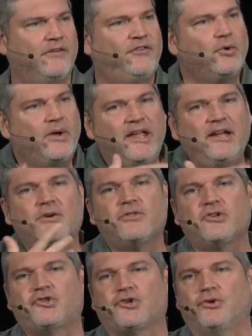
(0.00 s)
If you hear
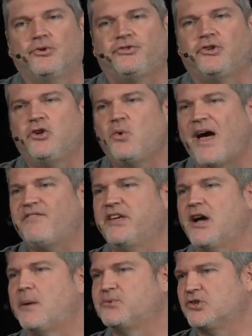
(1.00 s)
the truth, do you have
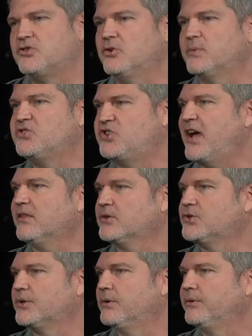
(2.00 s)
the option to reject
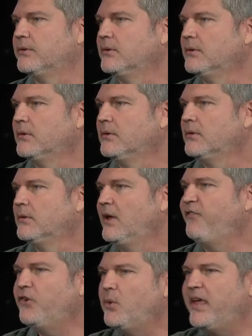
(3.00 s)
the truth?
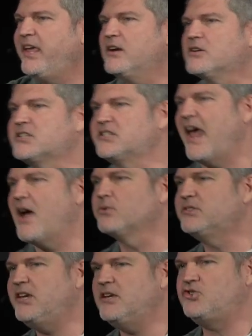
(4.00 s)
If you hear
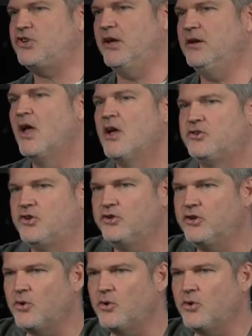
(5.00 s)
sound teaching, do